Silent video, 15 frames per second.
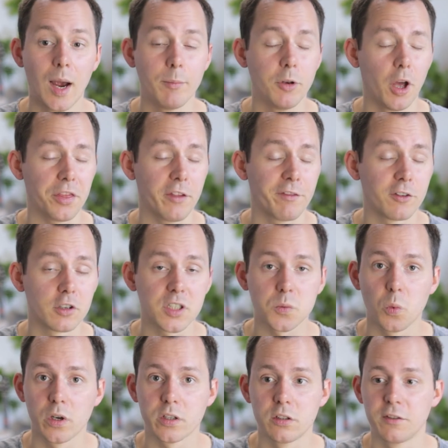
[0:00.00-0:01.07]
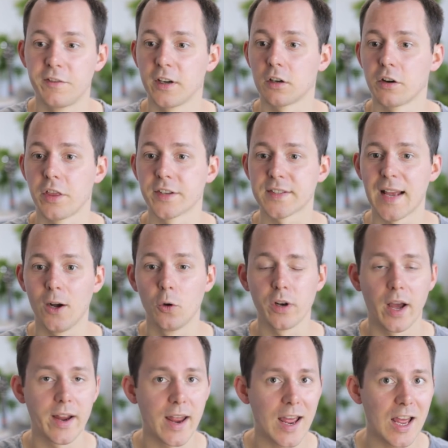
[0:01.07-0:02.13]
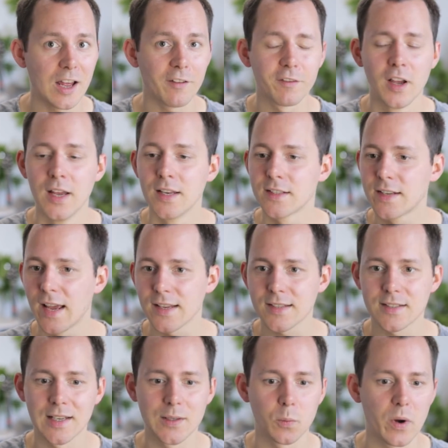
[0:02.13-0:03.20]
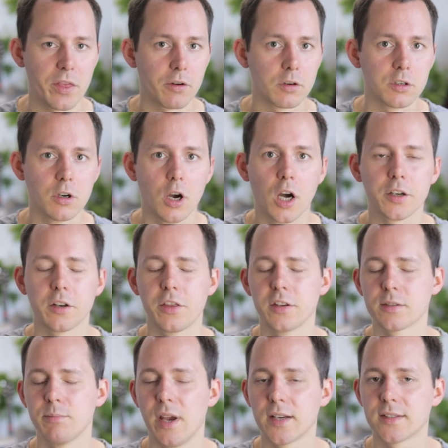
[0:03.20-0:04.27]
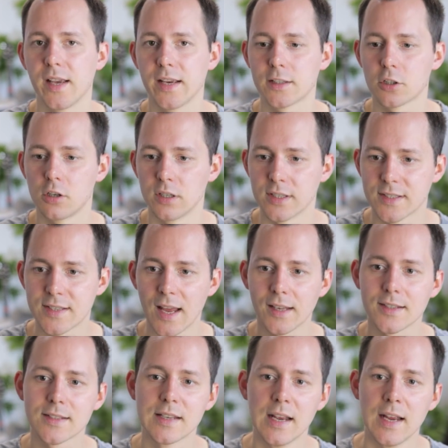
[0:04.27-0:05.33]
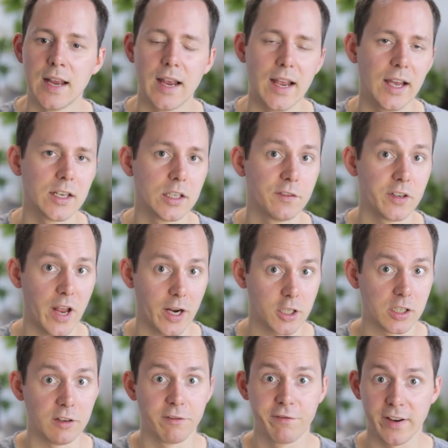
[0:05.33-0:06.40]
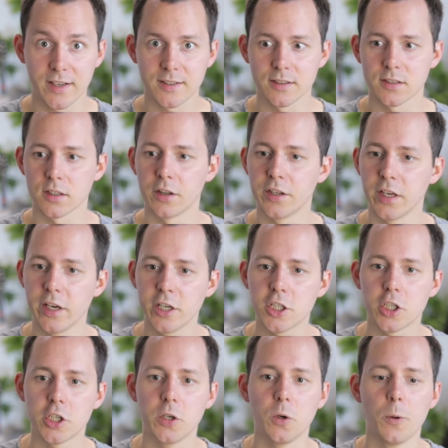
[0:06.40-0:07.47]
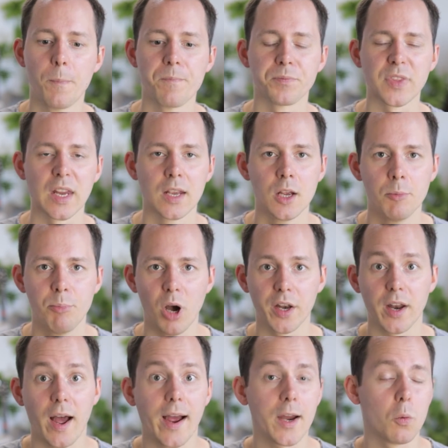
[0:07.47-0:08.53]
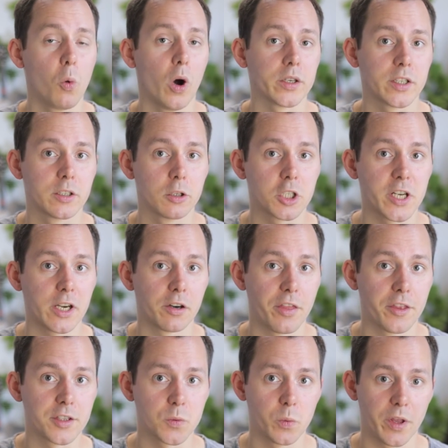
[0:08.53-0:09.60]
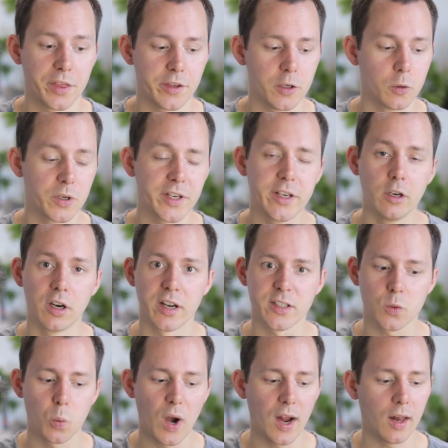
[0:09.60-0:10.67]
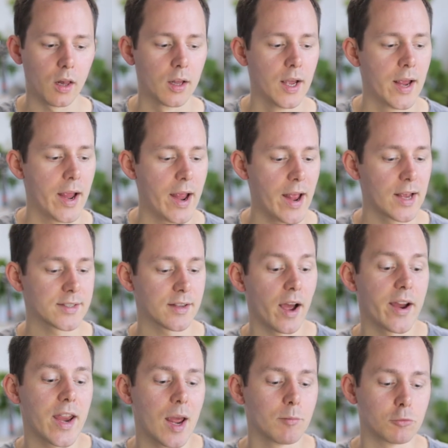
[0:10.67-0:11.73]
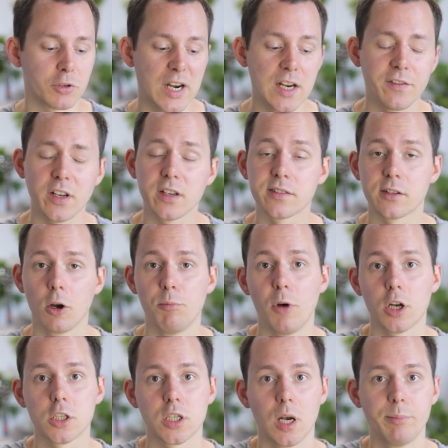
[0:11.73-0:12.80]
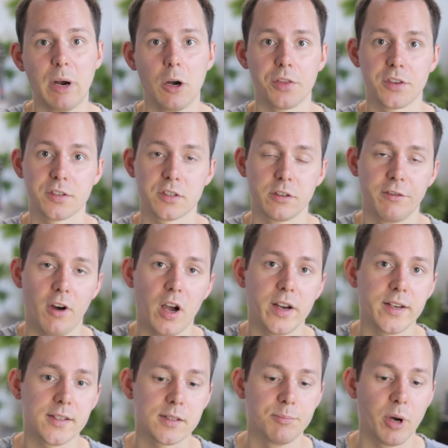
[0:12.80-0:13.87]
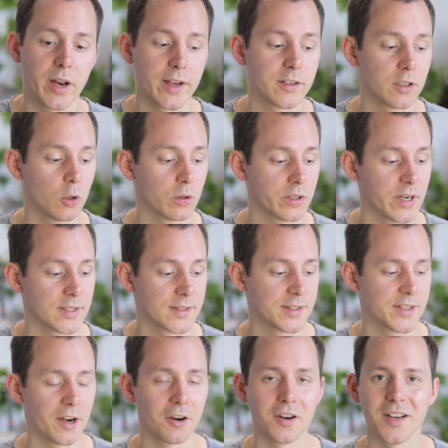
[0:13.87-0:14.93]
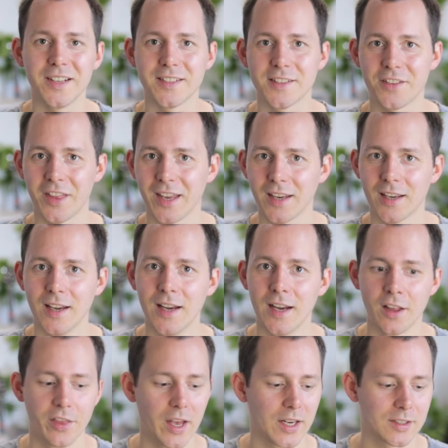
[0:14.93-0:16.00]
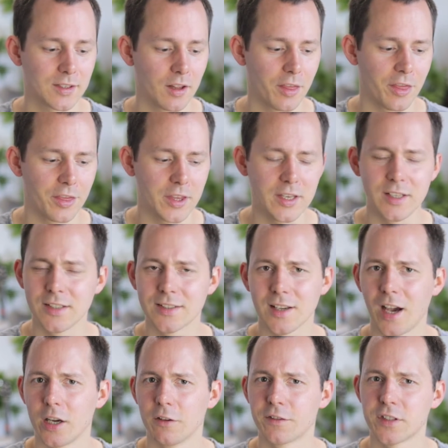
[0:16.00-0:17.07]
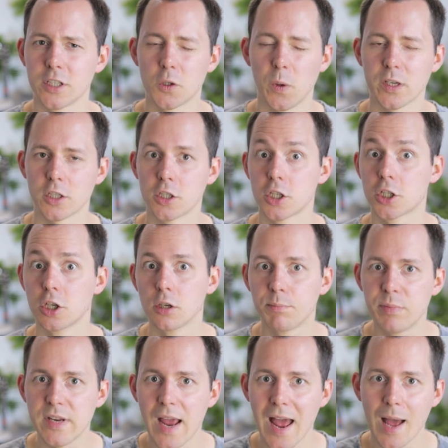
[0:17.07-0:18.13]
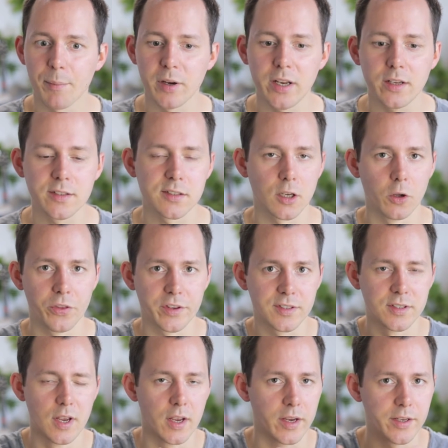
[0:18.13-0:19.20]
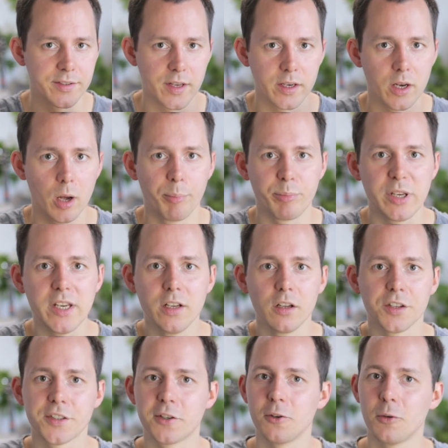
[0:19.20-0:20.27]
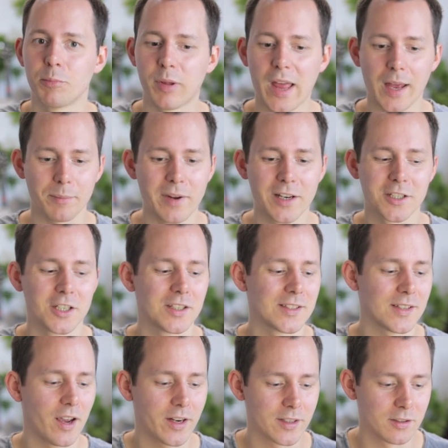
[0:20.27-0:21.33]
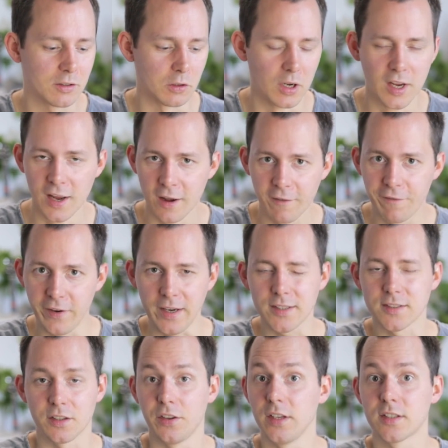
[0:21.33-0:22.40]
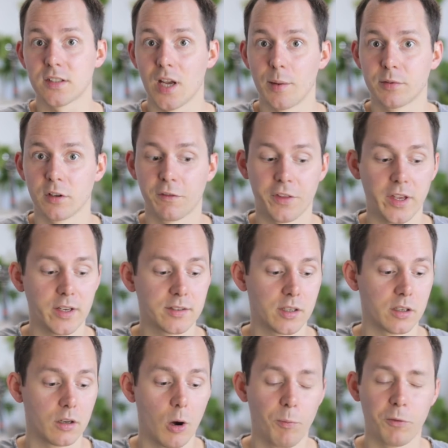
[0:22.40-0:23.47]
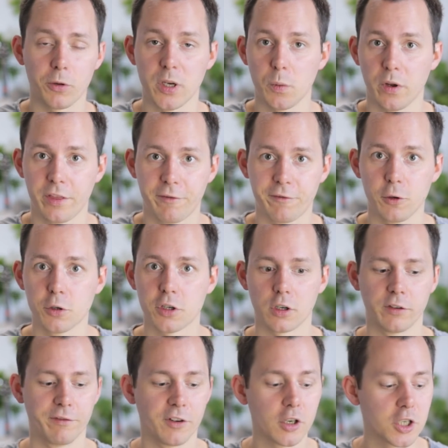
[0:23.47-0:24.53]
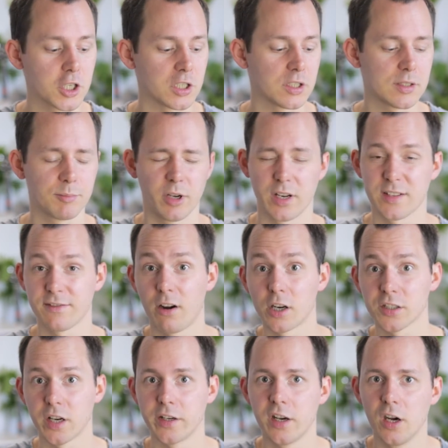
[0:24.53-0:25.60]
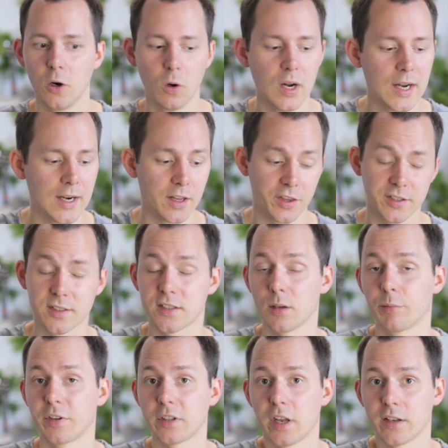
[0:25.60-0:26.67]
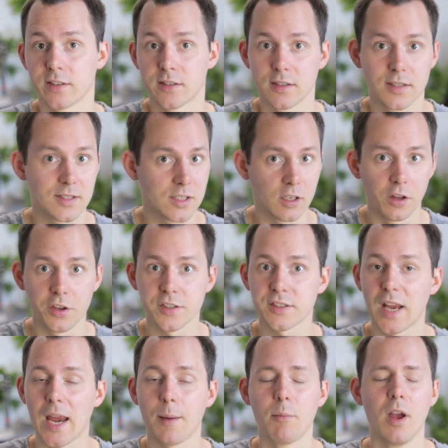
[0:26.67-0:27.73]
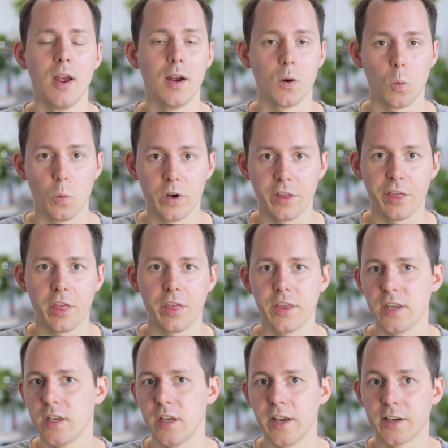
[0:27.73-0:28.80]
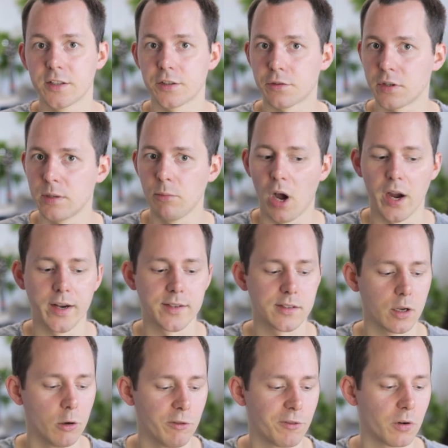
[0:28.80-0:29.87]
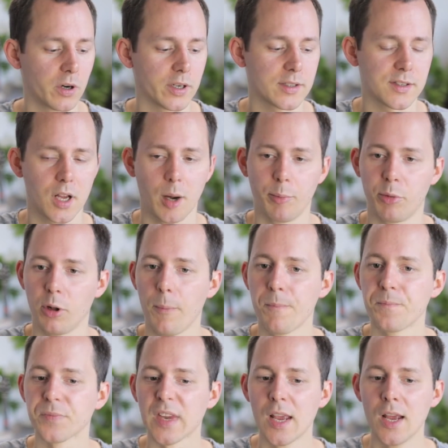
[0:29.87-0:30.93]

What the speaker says: I'm not the first one to figure this out. I have tested whether or not this makes actually sense and if it actually fixes the issue. But I want to share this with you here as well, as I am raving so much about this device, but I don't necessarily think that these kind of situations should be happening. So this is an appeal to Blackmagic Design to fix these types of things and hopefully with future versions. But as far as I know, this is something that is still the same with the Extreme ISO, for example.